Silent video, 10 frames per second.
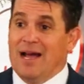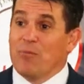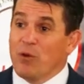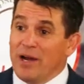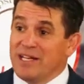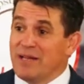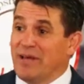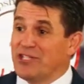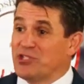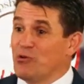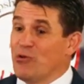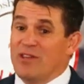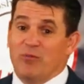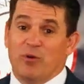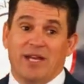I'm running to make sure
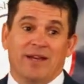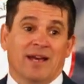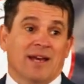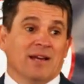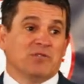that we